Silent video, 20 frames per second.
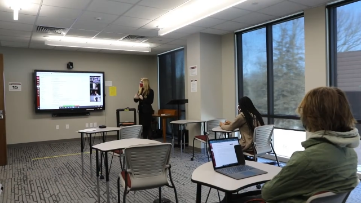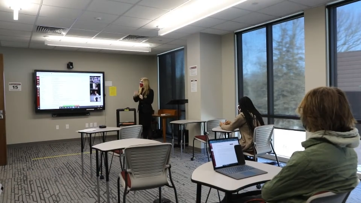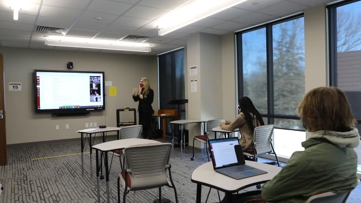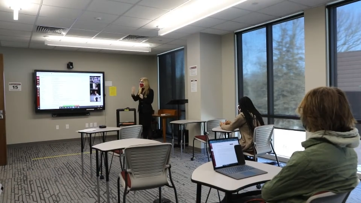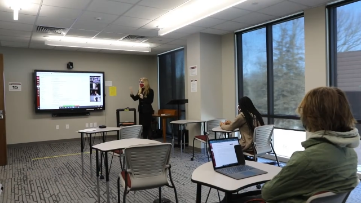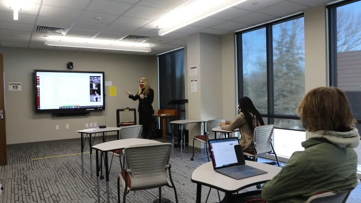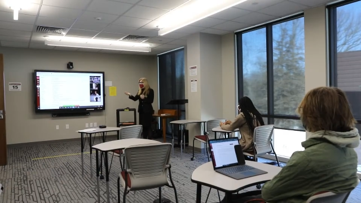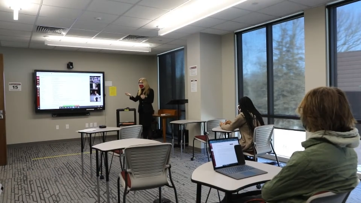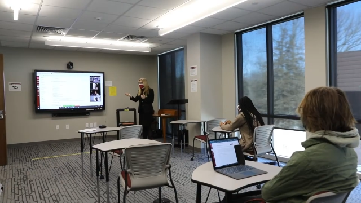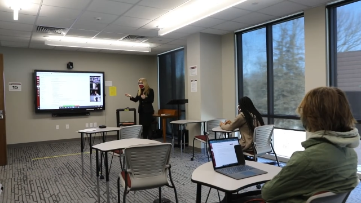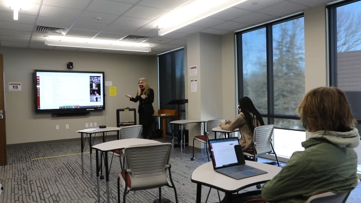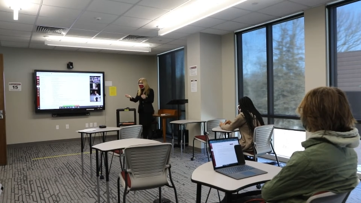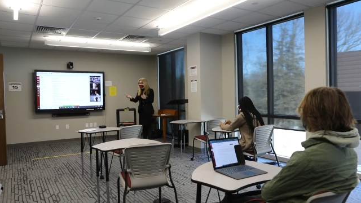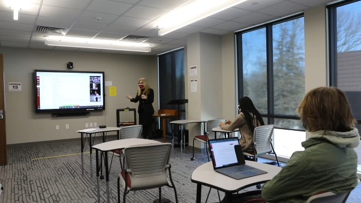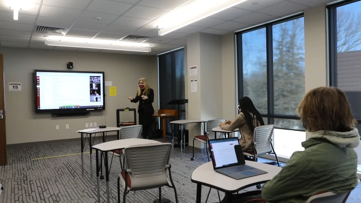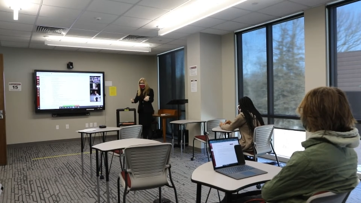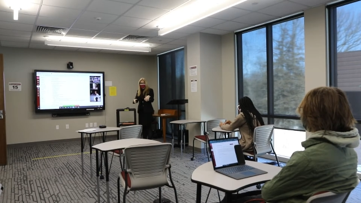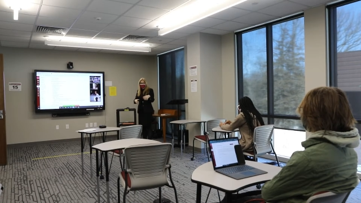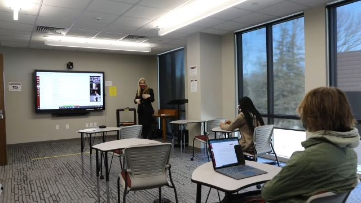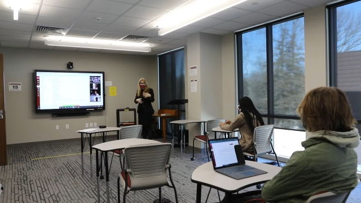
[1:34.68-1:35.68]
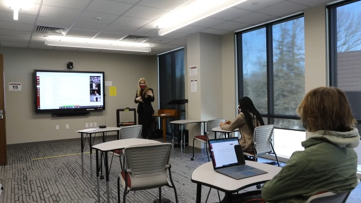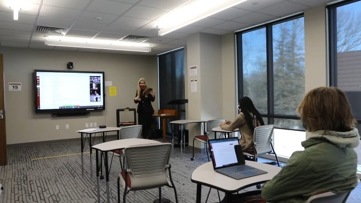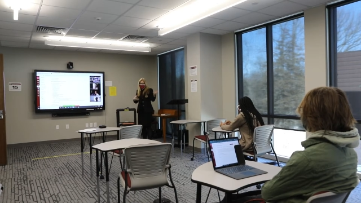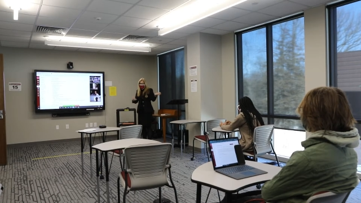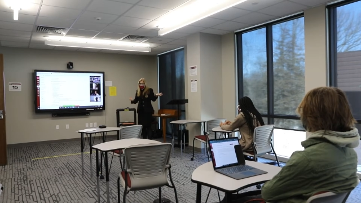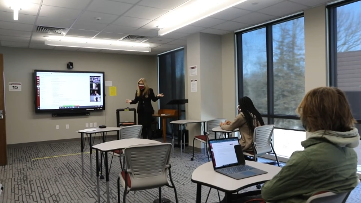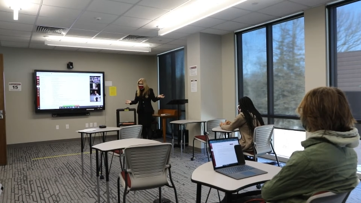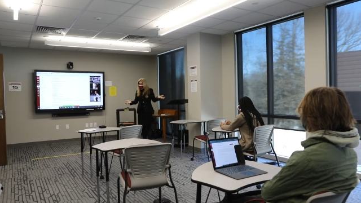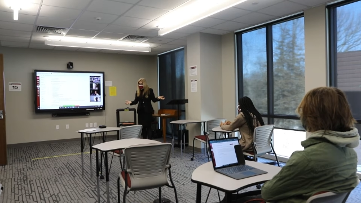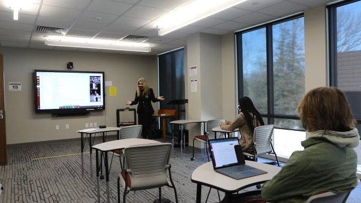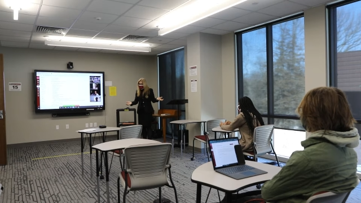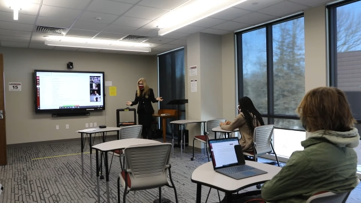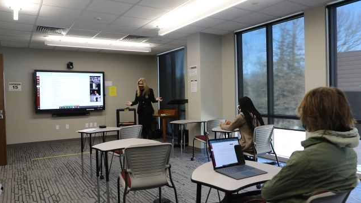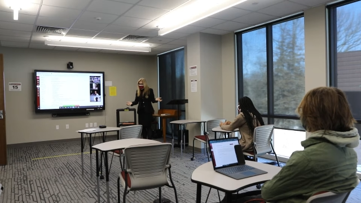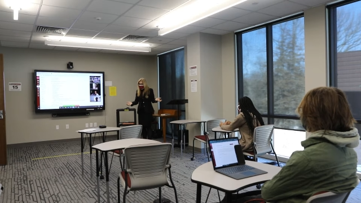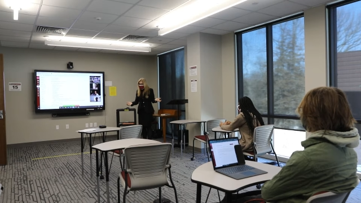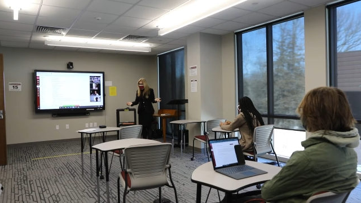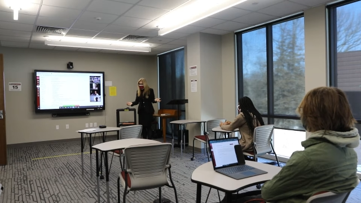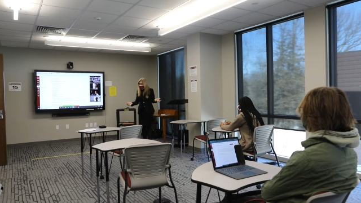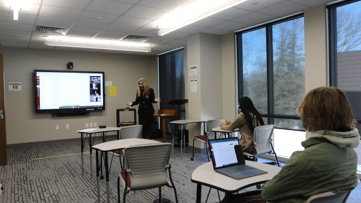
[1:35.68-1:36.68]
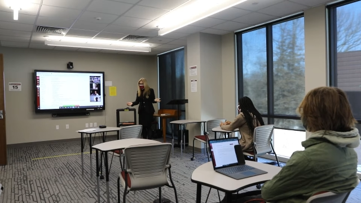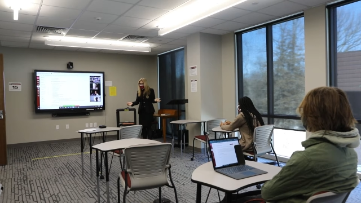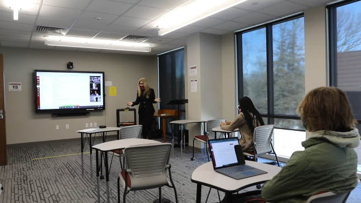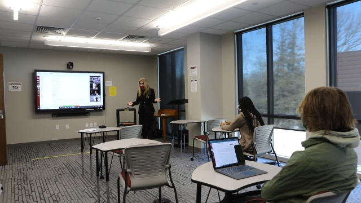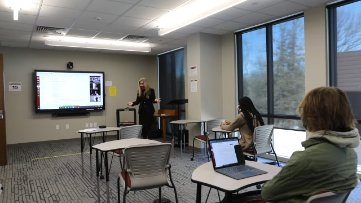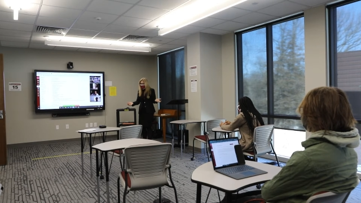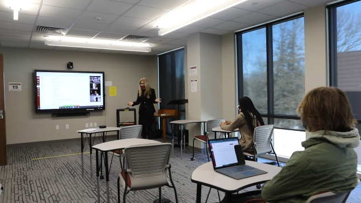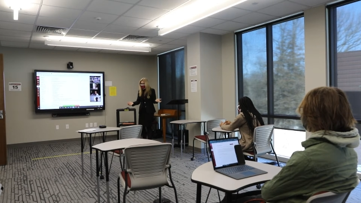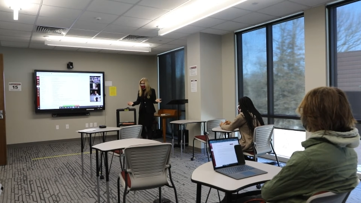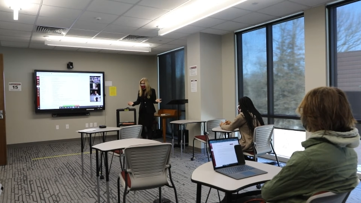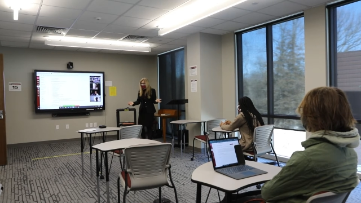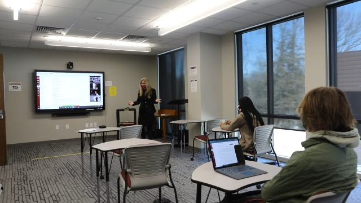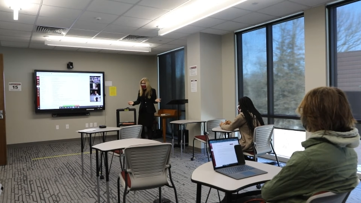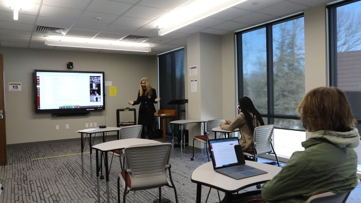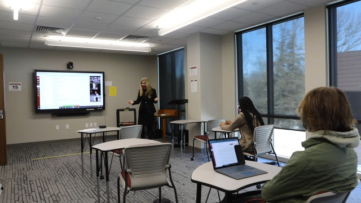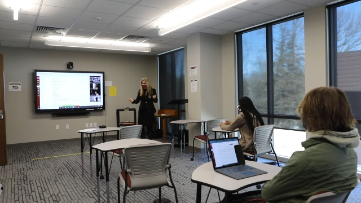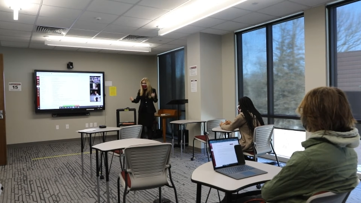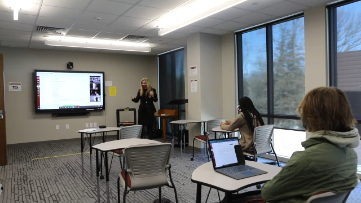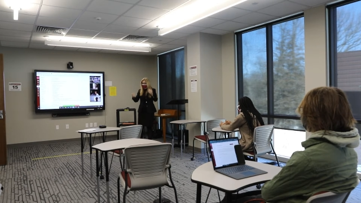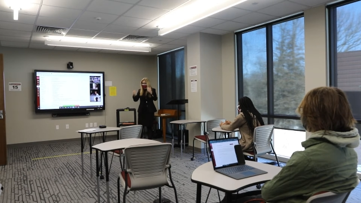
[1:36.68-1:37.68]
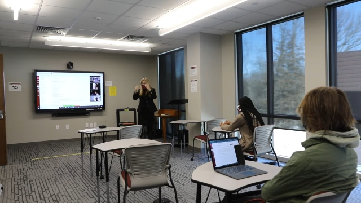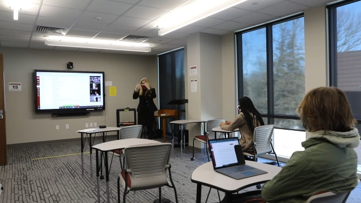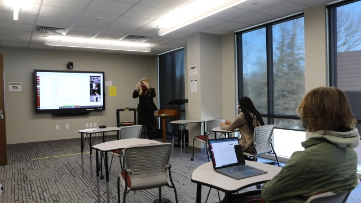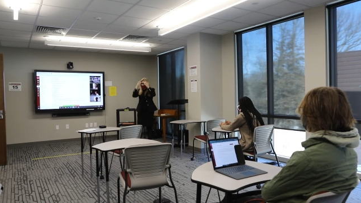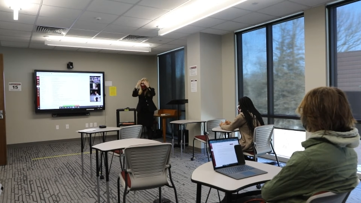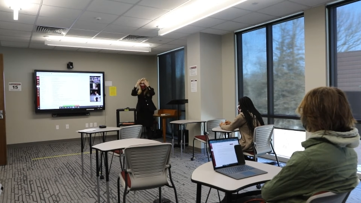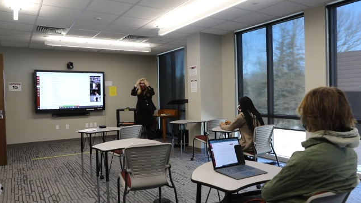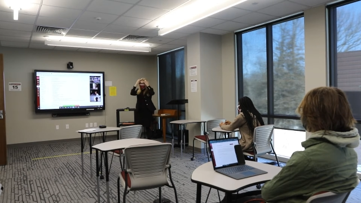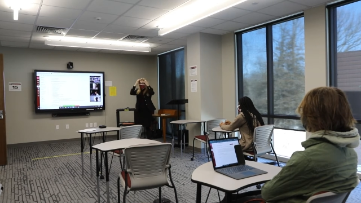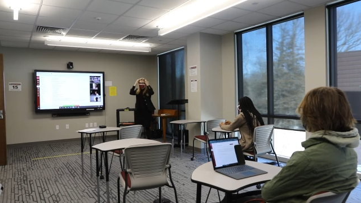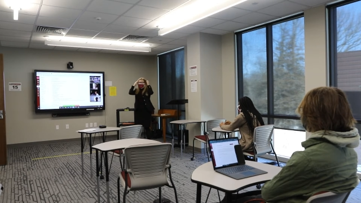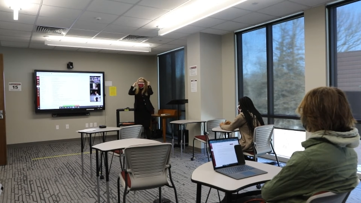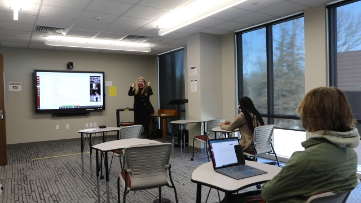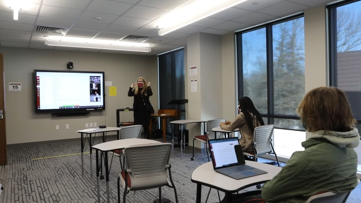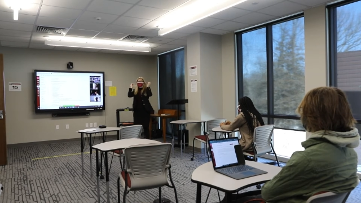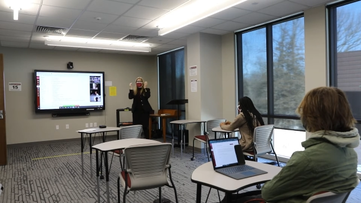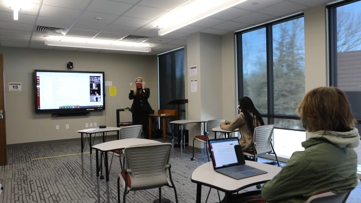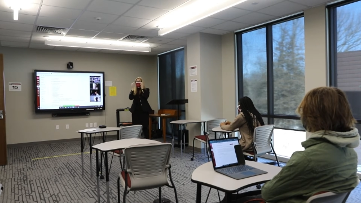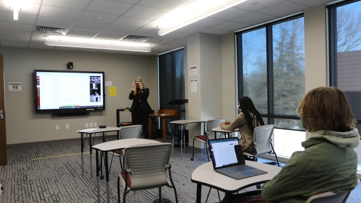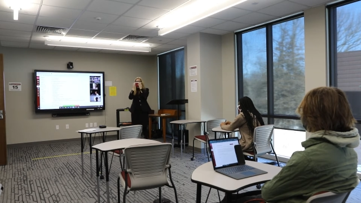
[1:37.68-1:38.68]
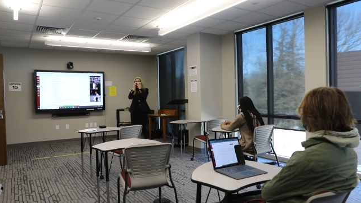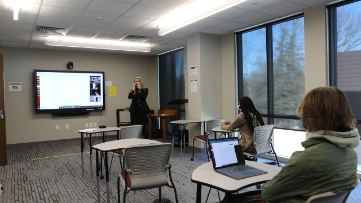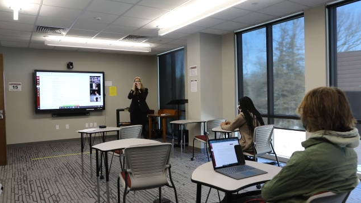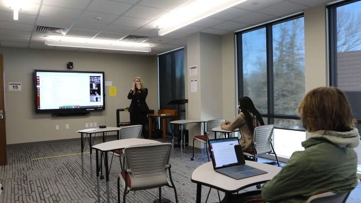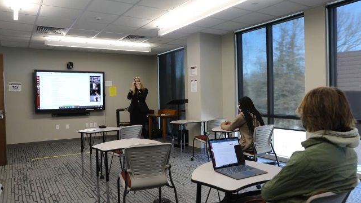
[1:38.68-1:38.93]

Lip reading: (no speaker visible)